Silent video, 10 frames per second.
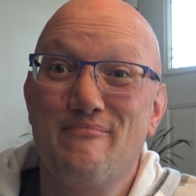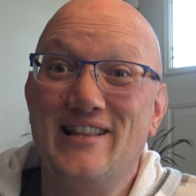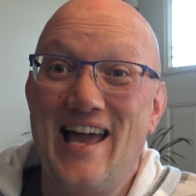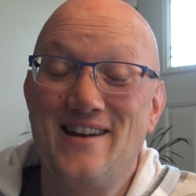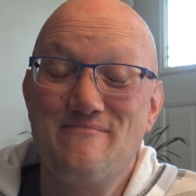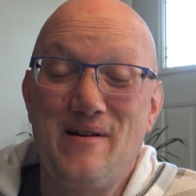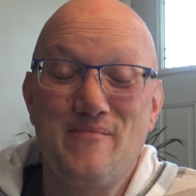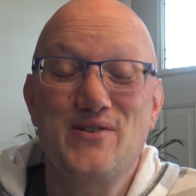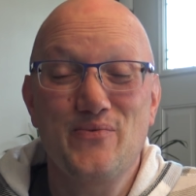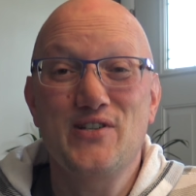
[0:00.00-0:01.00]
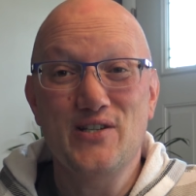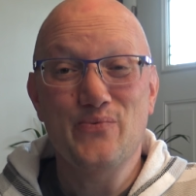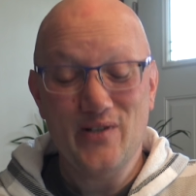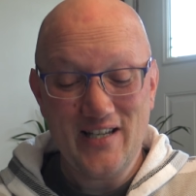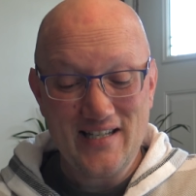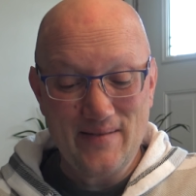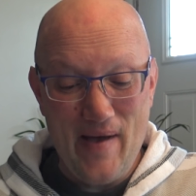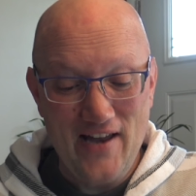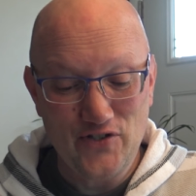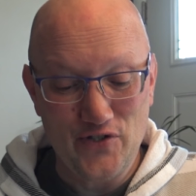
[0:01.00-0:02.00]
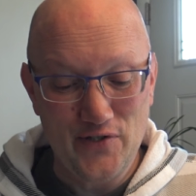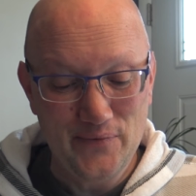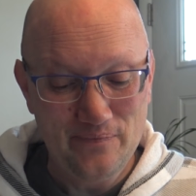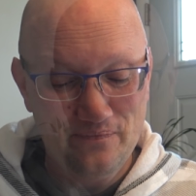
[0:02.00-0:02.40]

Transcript: Platinum members, which is really special.